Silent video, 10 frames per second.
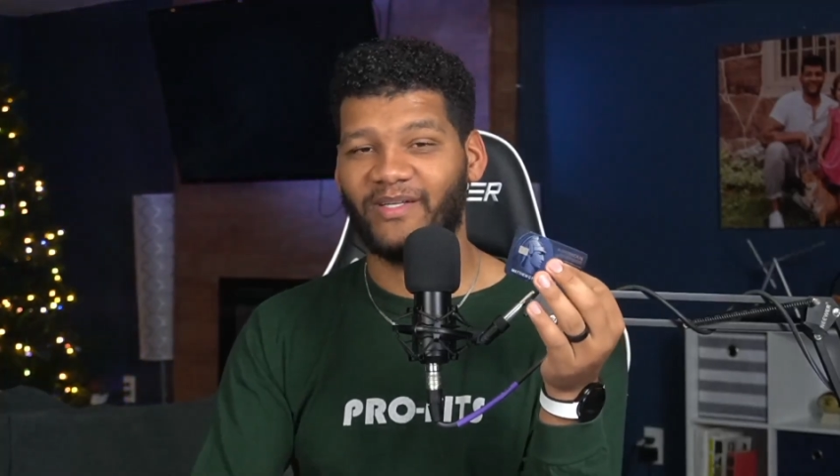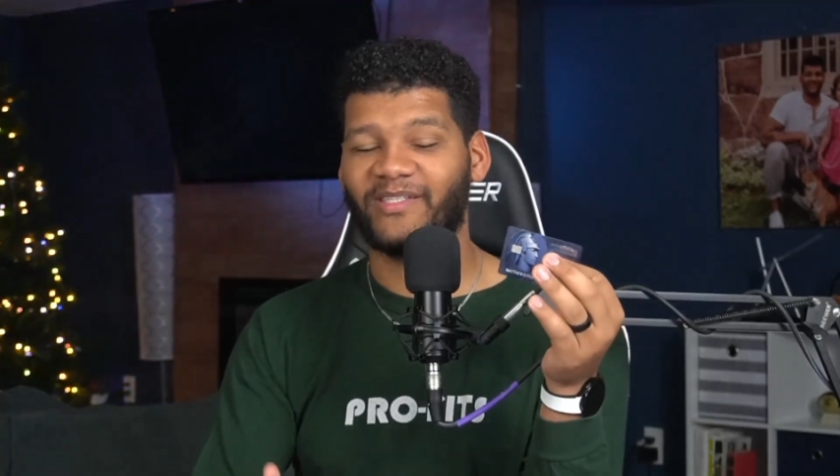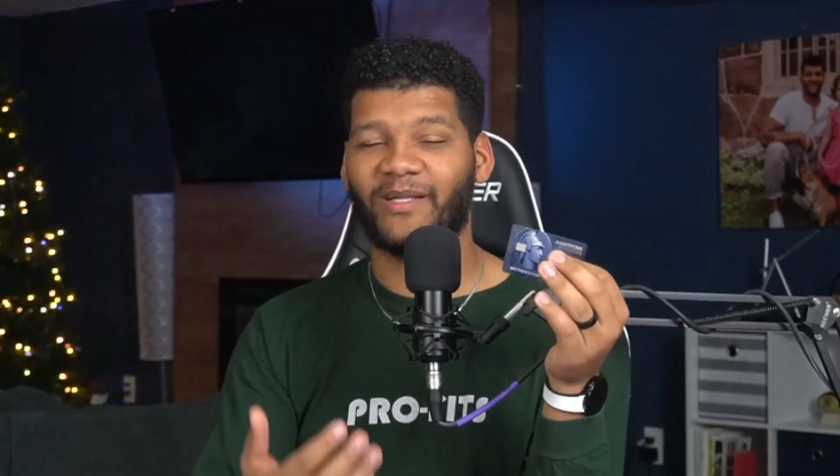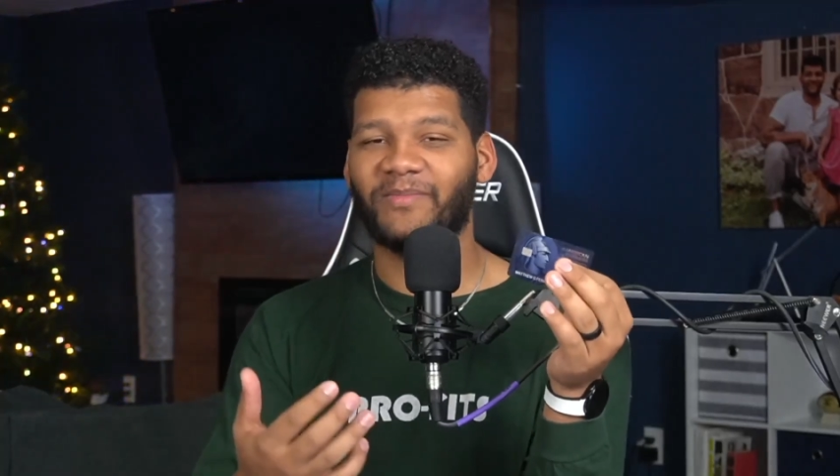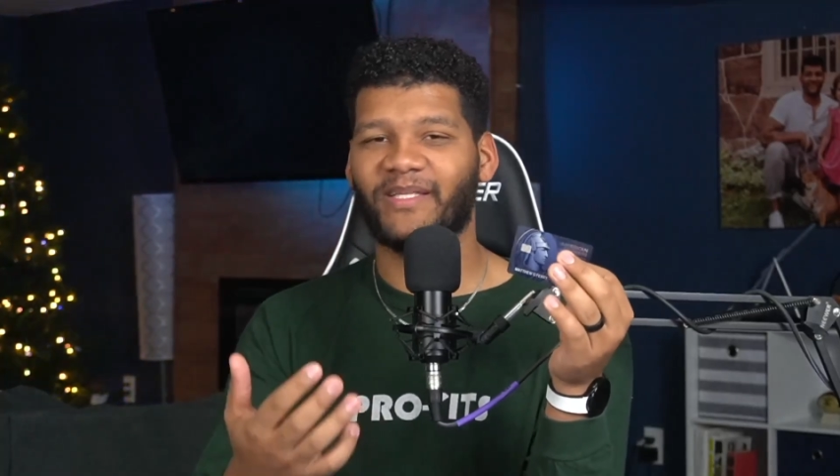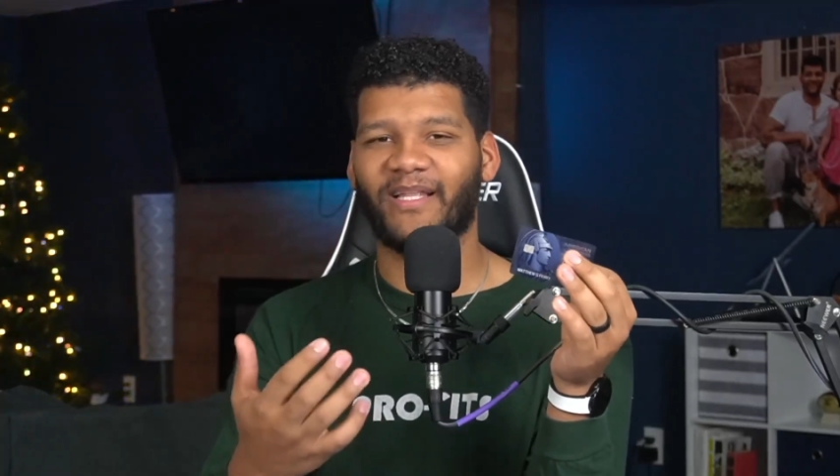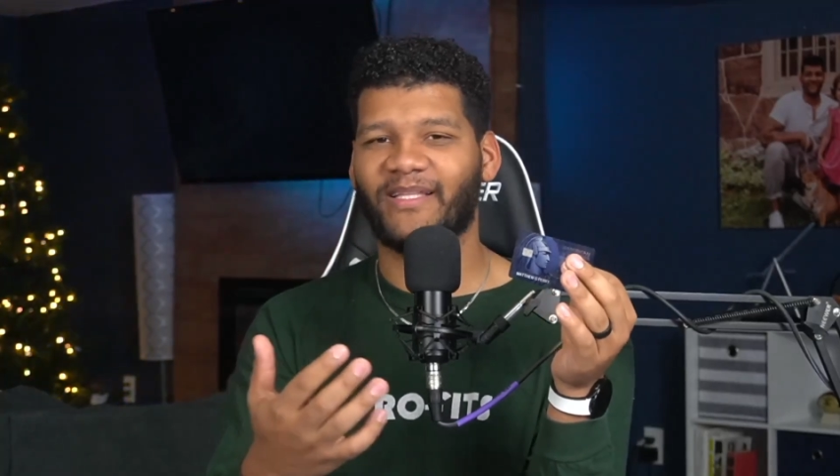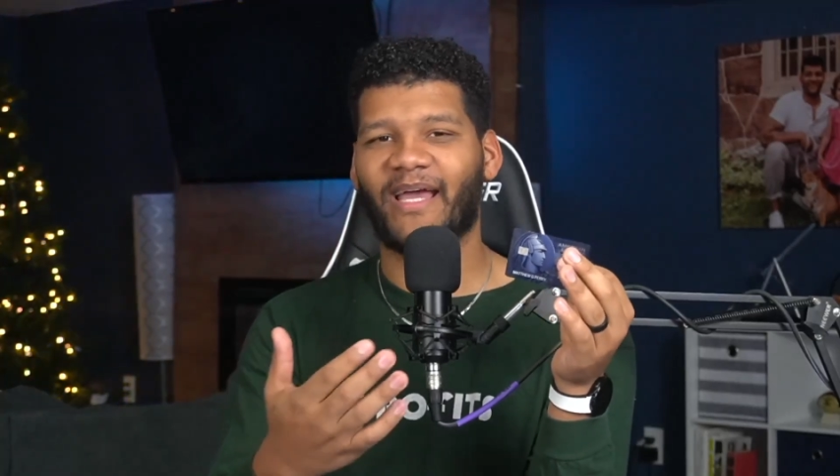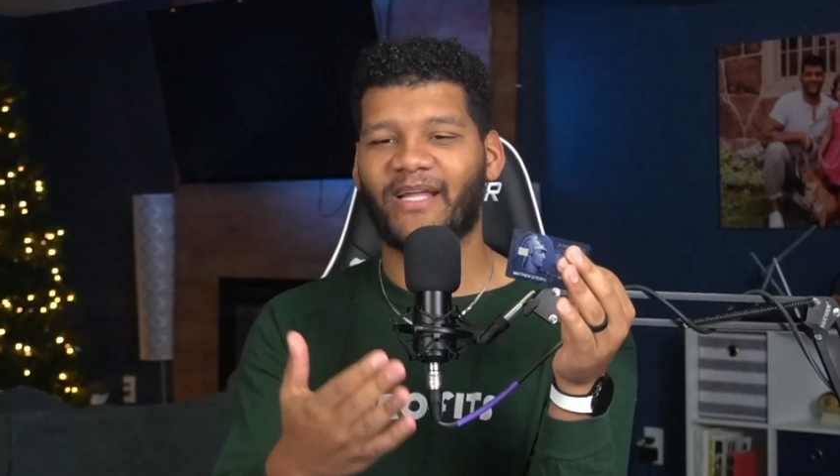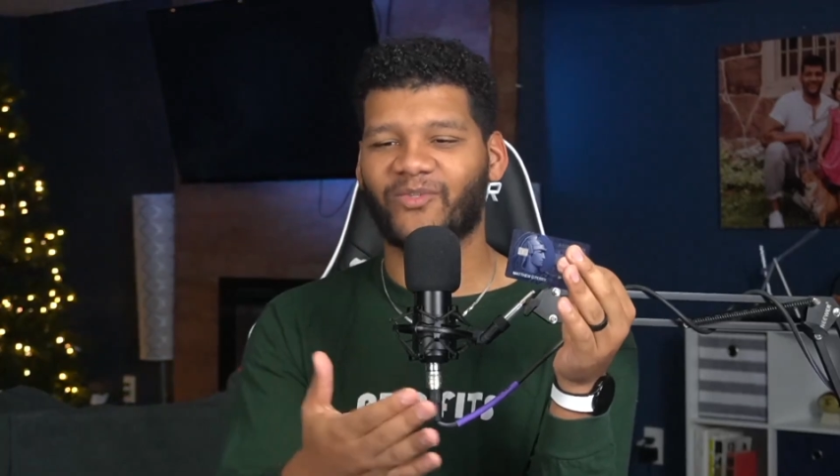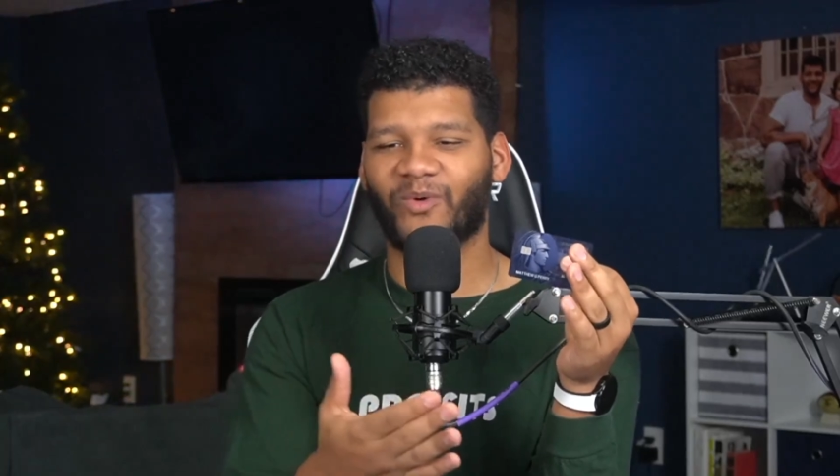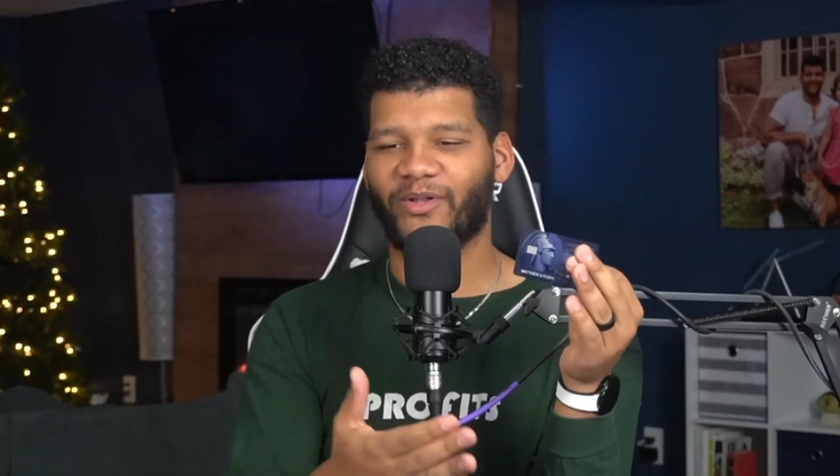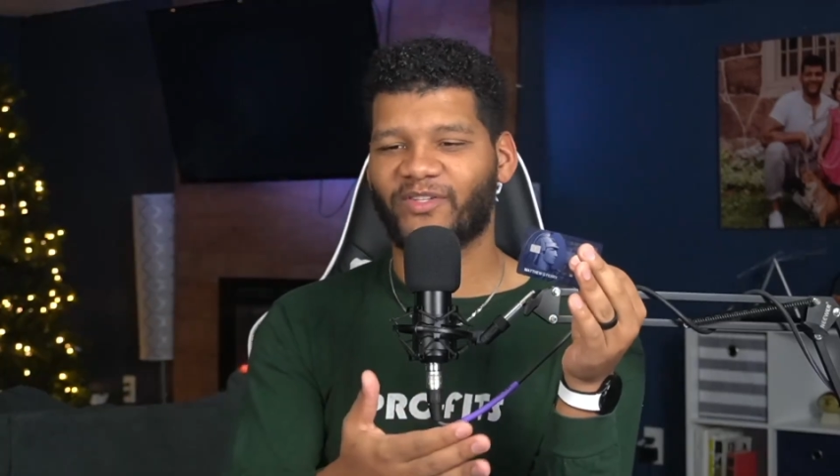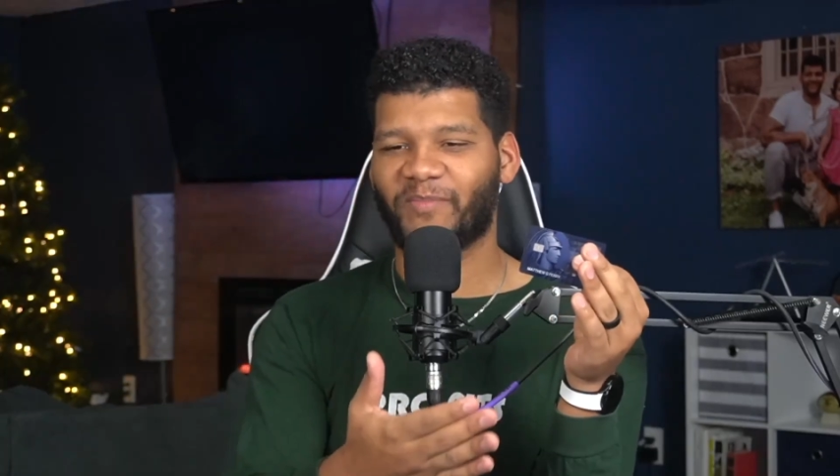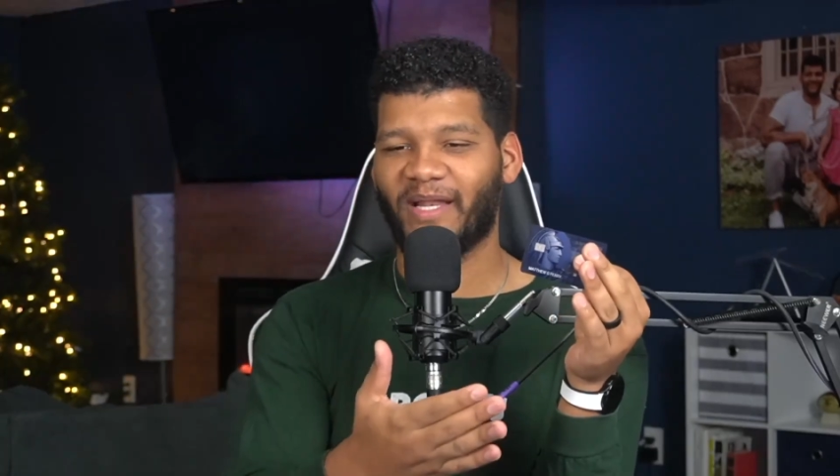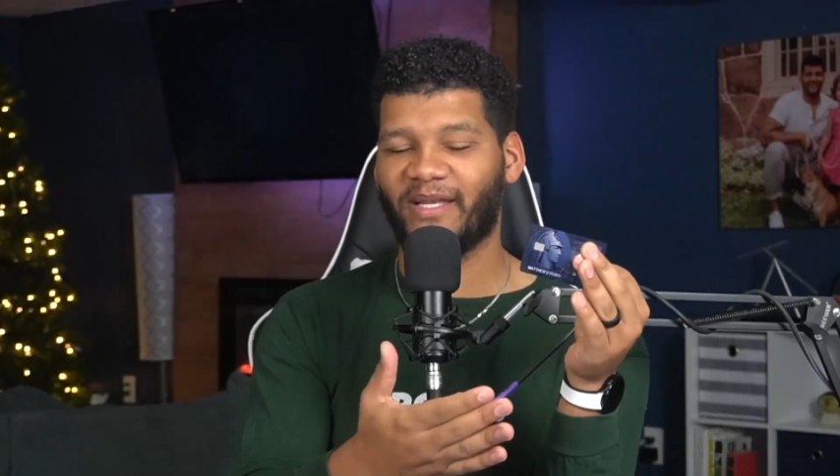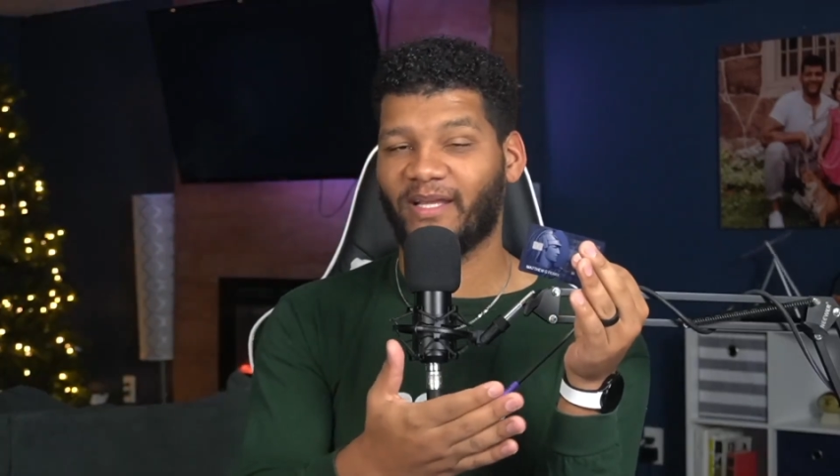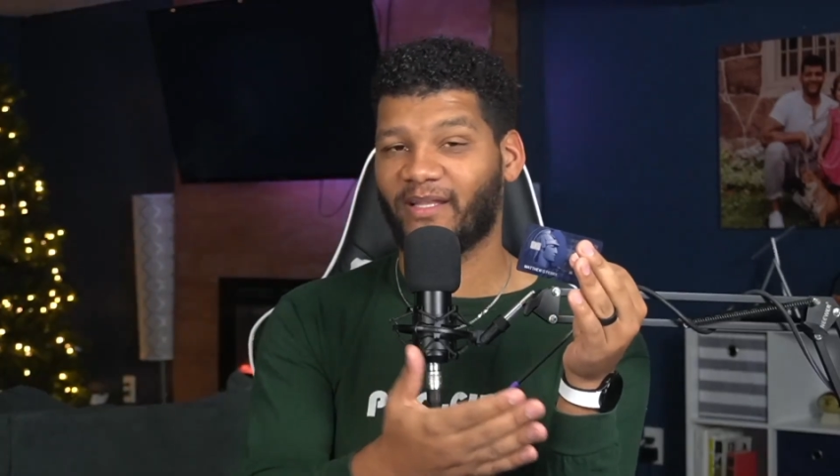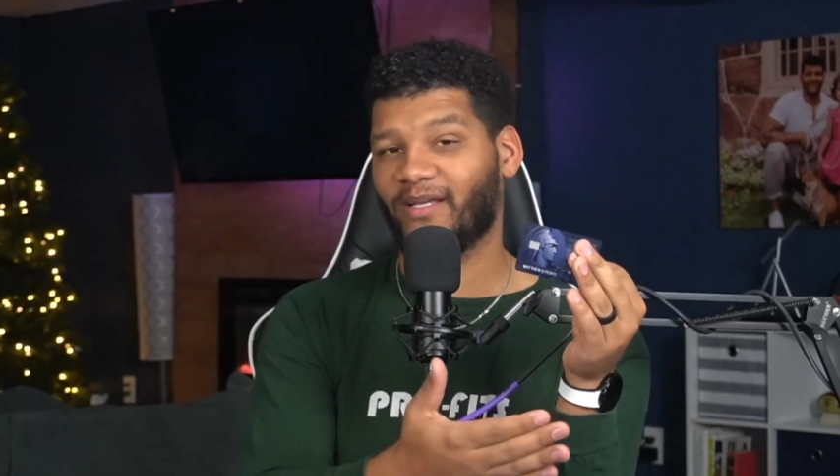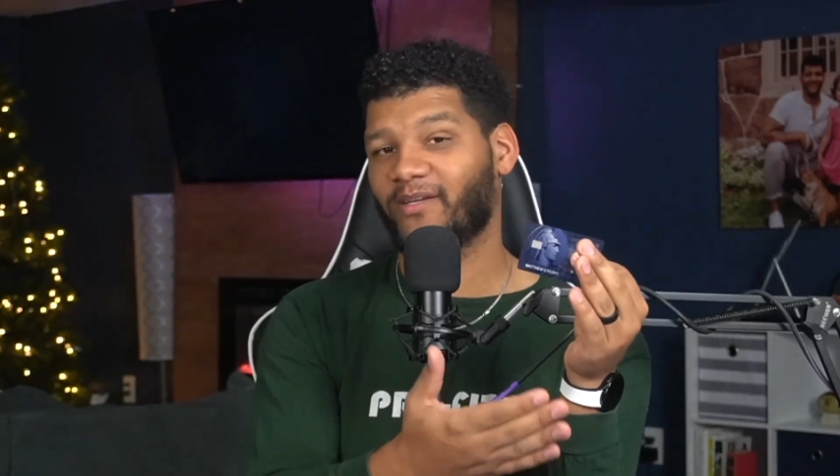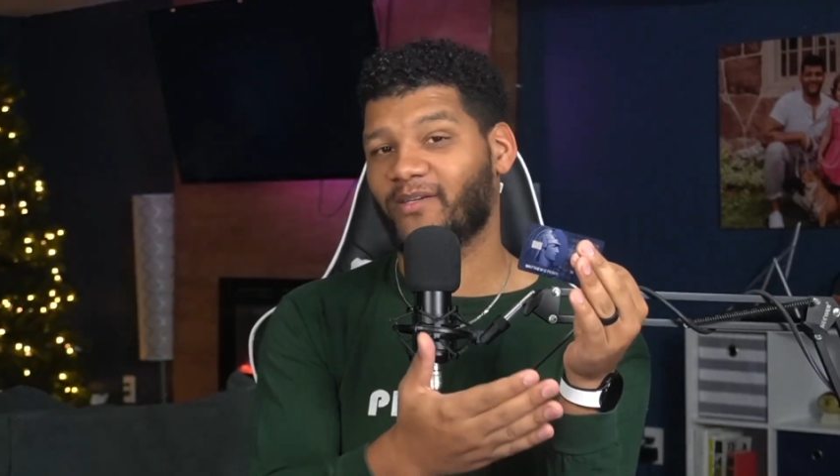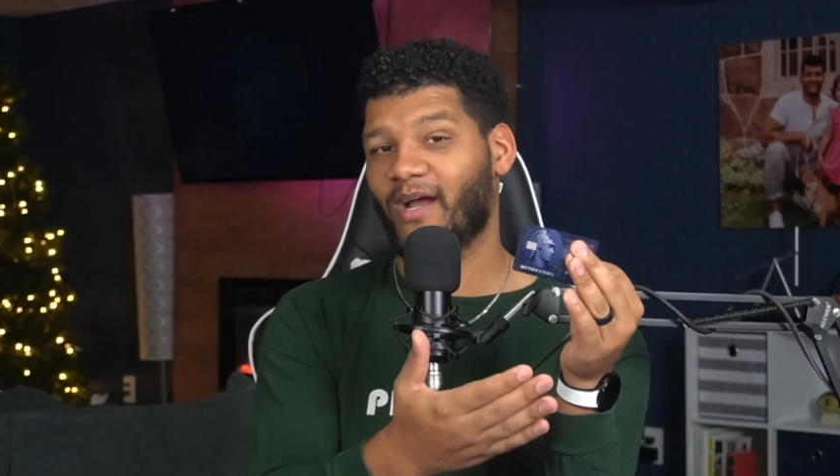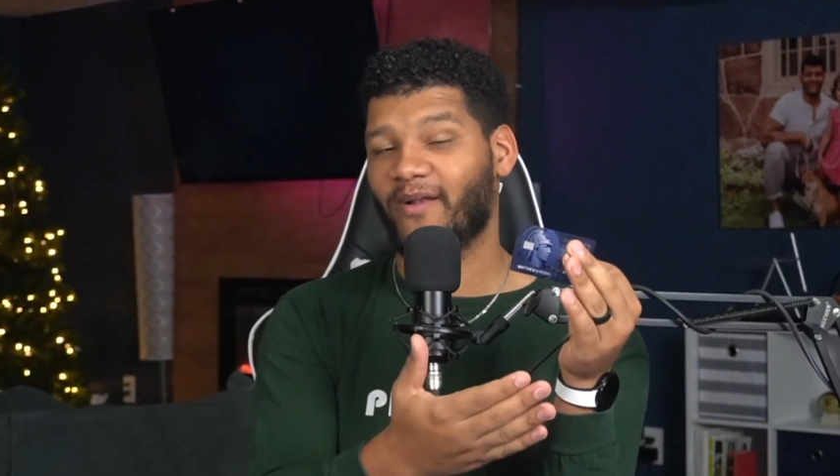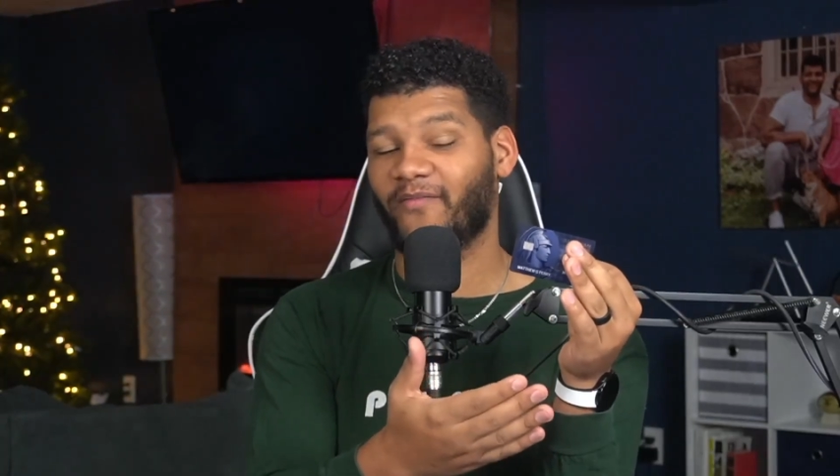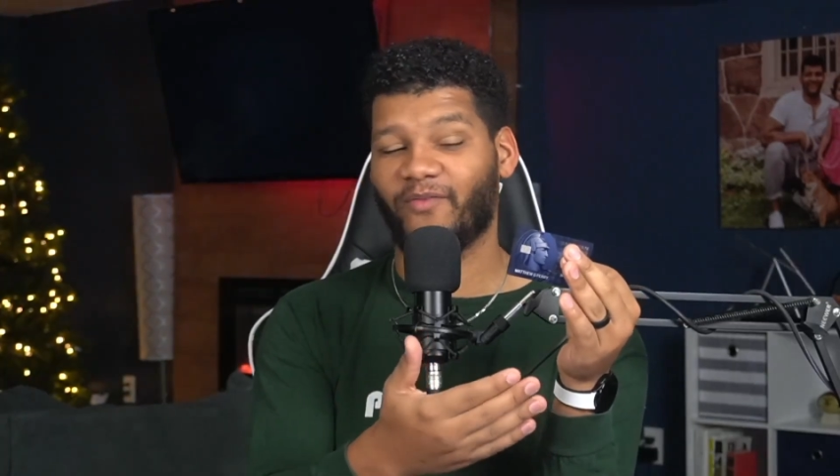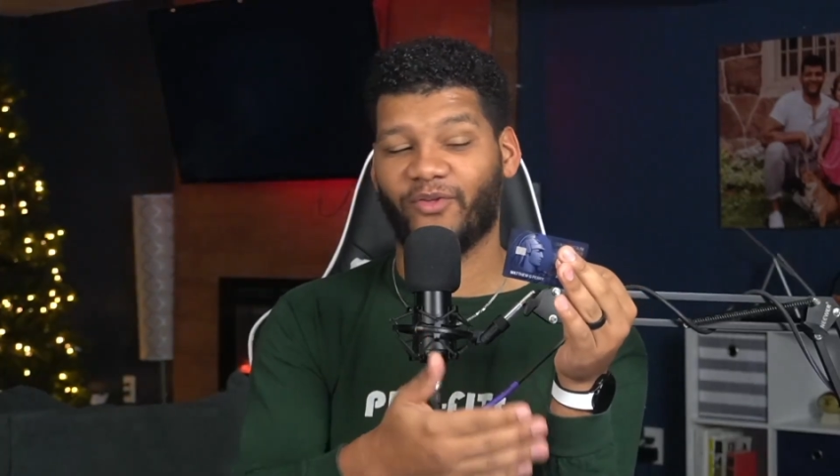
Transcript: Something like that, to where you're spending like kind of,